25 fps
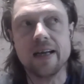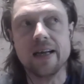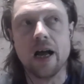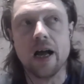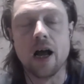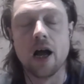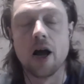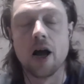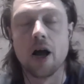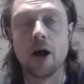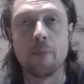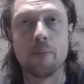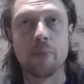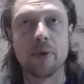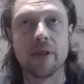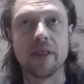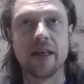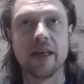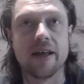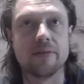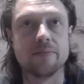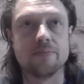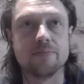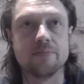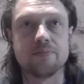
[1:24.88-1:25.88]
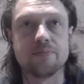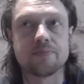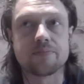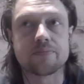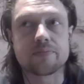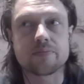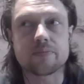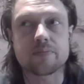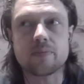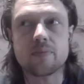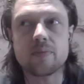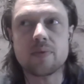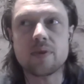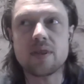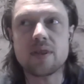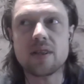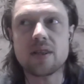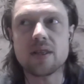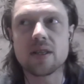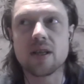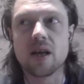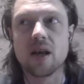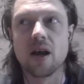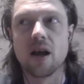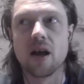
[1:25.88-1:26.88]
But then
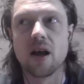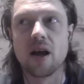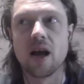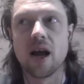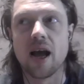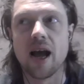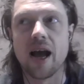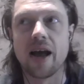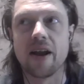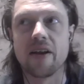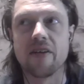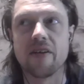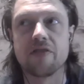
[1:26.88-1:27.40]
had